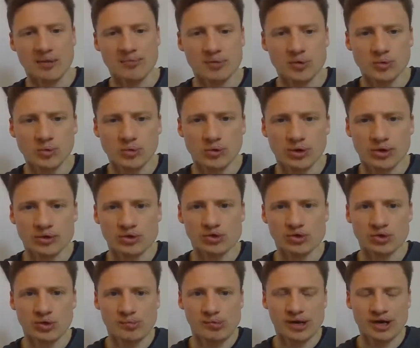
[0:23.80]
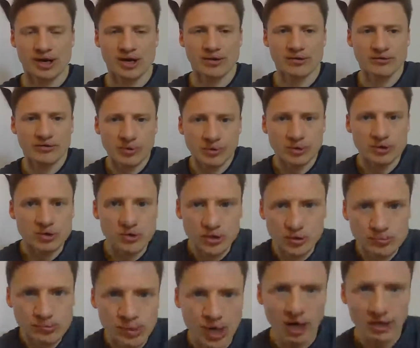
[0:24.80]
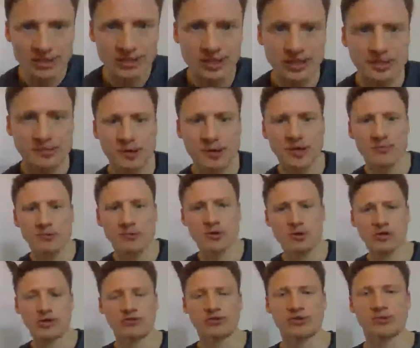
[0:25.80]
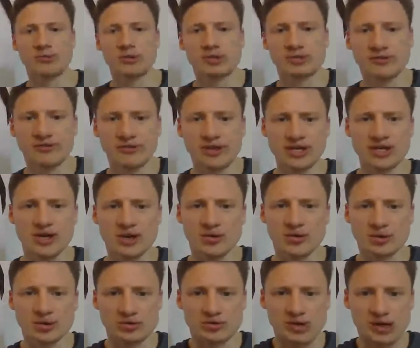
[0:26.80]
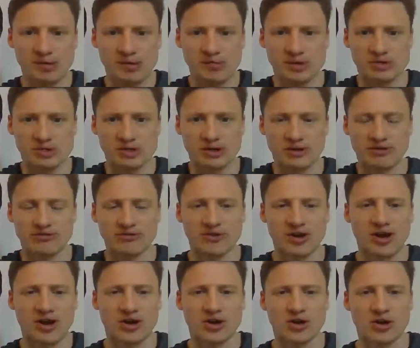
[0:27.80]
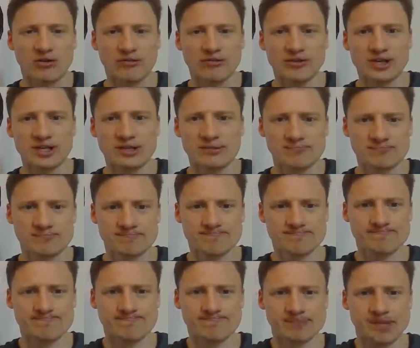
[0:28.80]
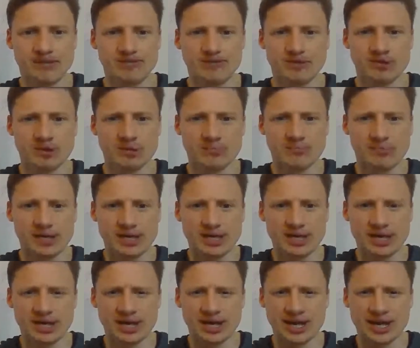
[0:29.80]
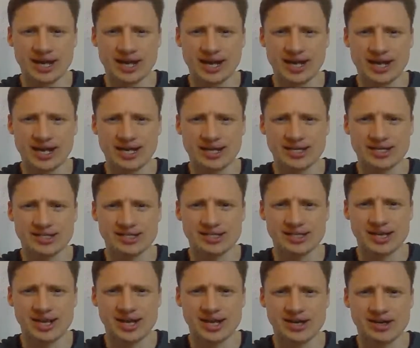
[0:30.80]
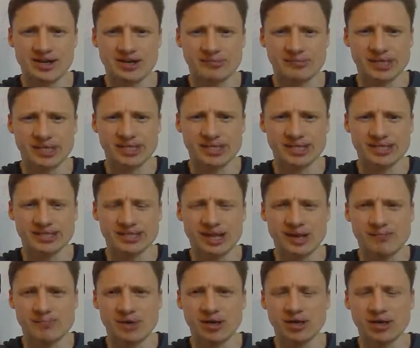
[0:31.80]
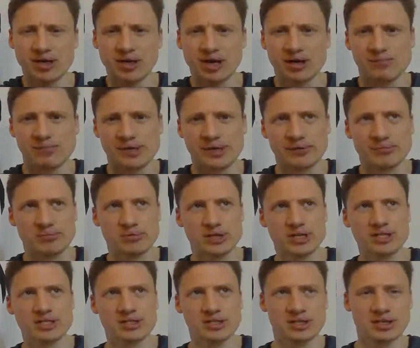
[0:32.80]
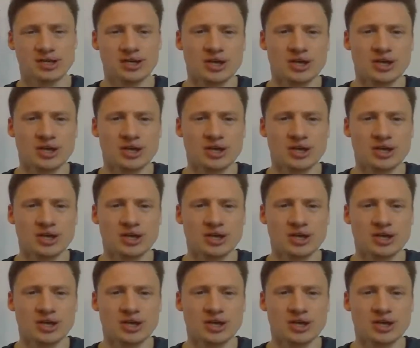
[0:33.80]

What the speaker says: You all know the score by now. If you want to participate with Coffee with Mr. V, go and grab yourself a coffee. If you can make it as economicsy as that mug, I'll be impressed.